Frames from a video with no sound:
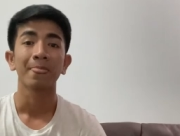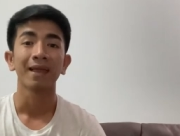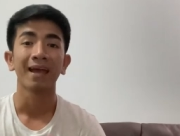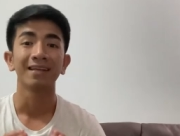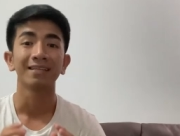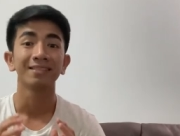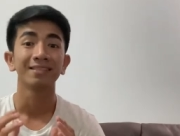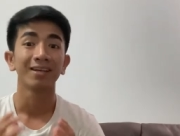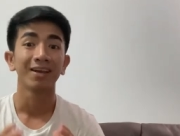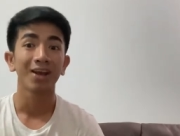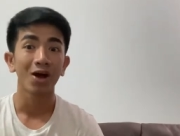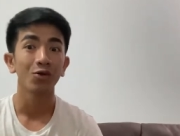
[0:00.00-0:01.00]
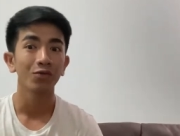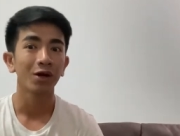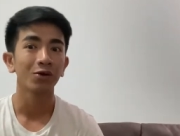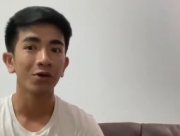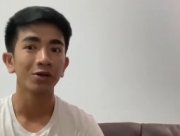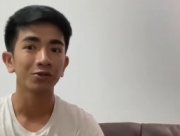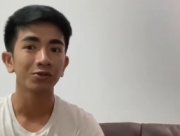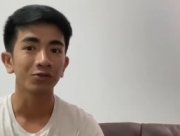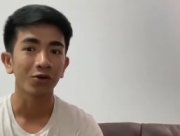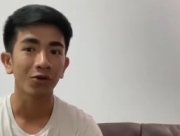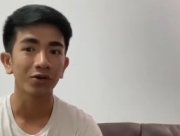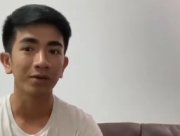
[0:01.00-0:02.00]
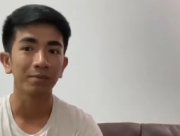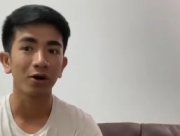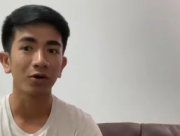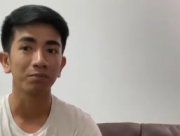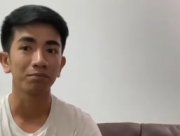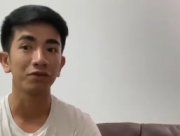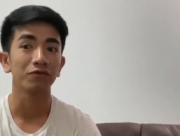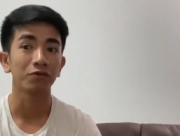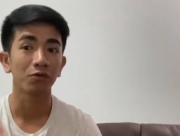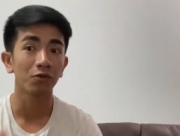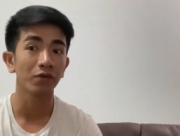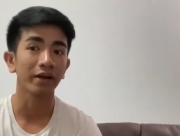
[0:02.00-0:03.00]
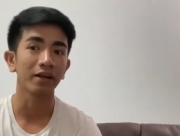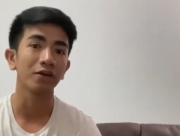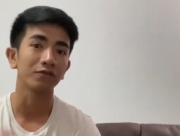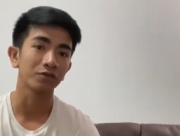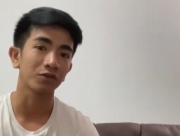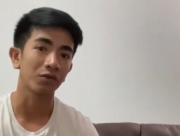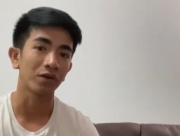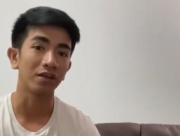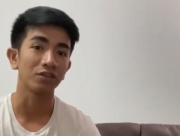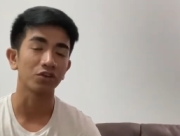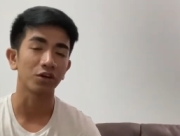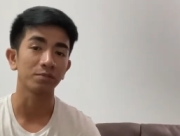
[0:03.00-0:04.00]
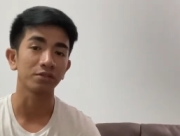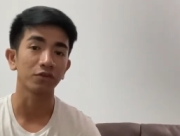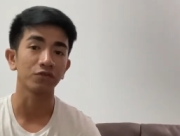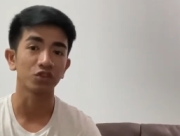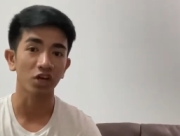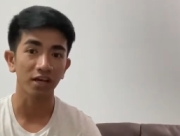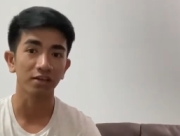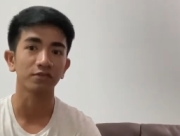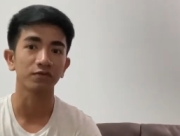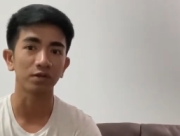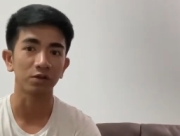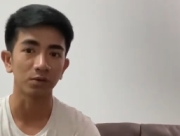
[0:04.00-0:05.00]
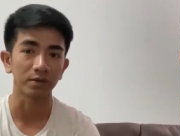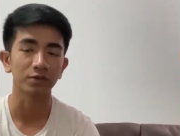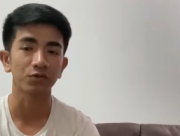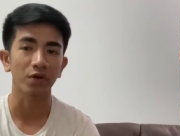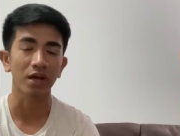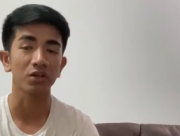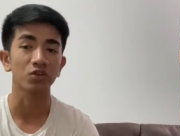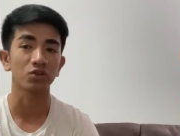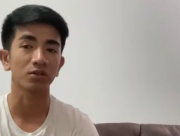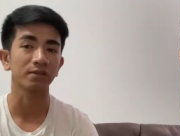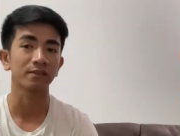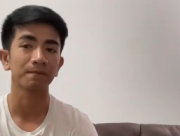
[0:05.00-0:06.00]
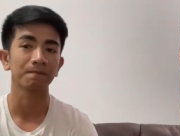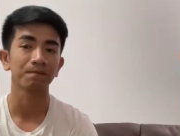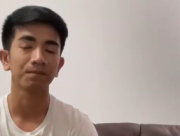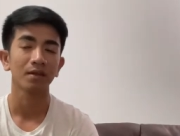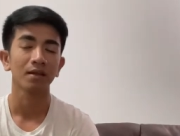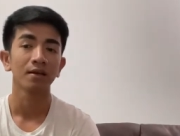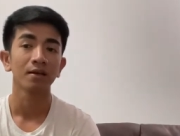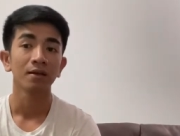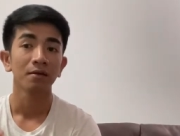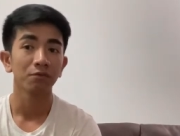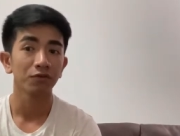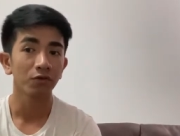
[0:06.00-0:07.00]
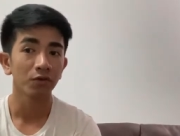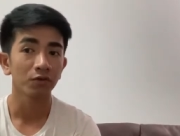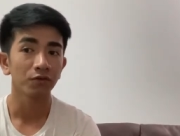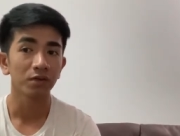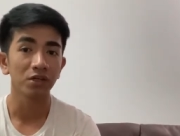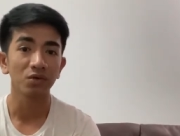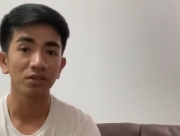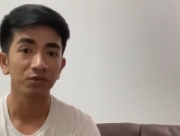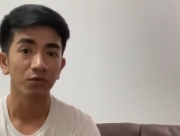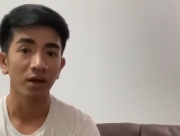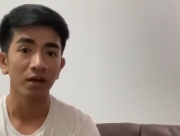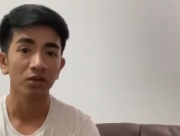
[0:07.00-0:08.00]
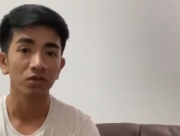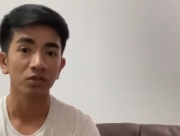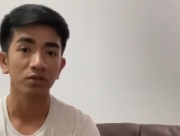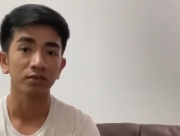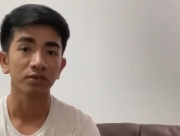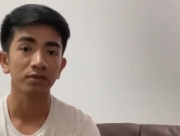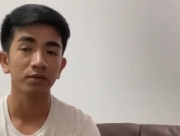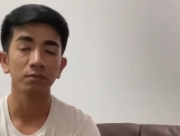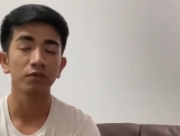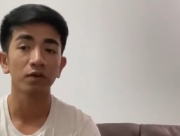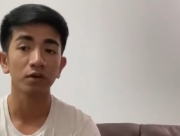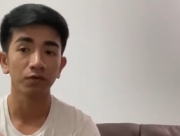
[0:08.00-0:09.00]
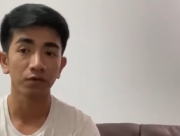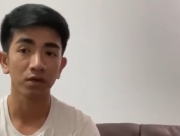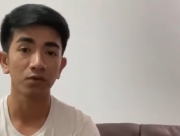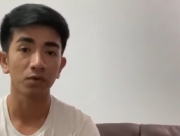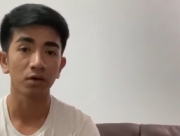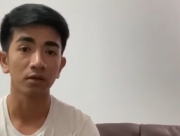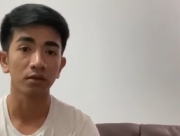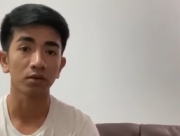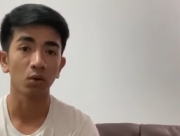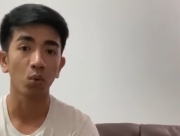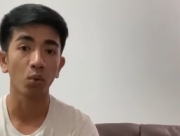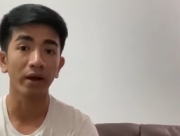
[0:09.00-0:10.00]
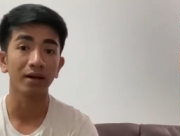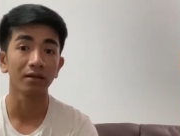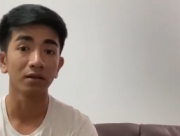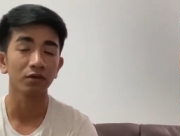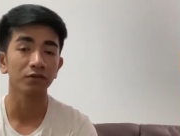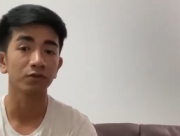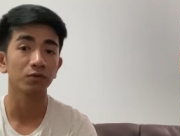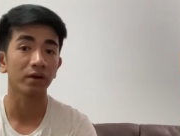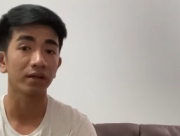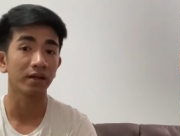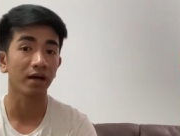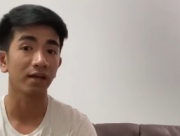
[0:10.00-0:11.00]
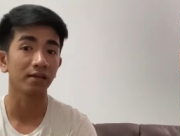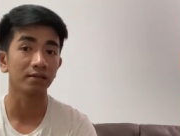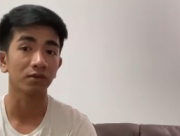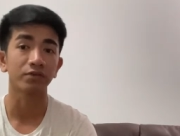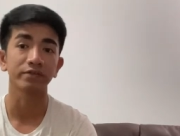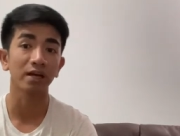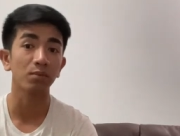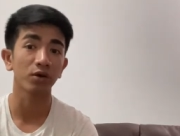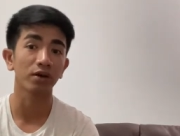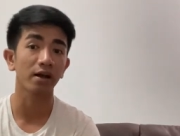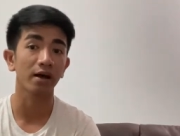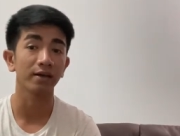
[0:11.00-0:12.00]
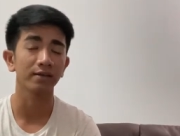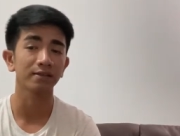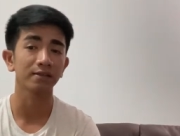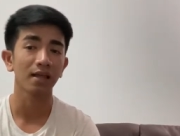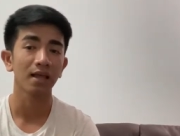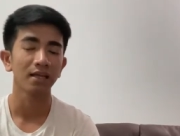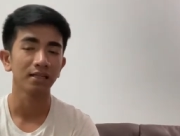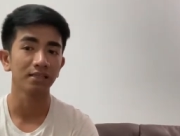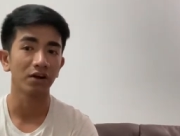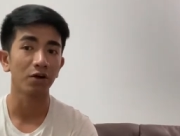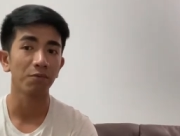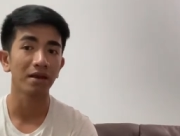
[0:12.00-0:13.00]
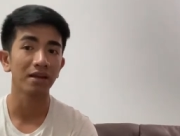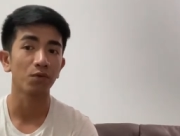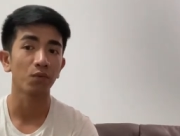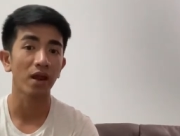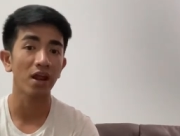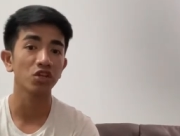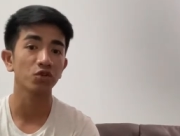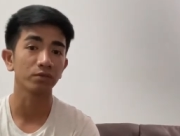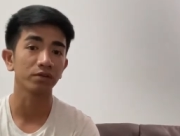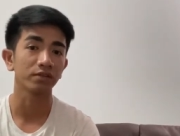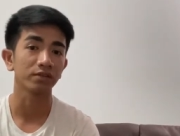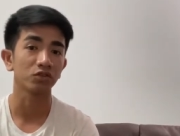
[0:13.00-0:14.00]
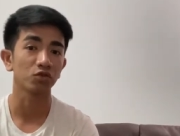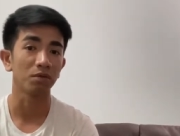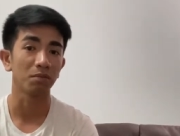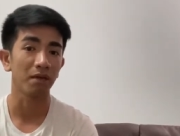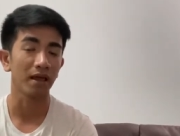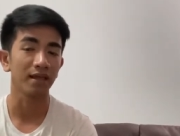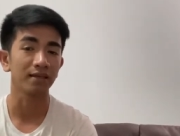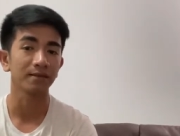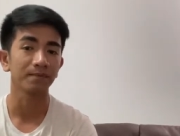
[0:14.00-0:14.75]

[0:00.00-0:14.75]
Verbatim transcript: And now we are going to talk about before and after in terms of China's funeral traditions. Before the funeral traditions, before the funeral, when a loved one dies or someone dies, there are many arrangements to be made.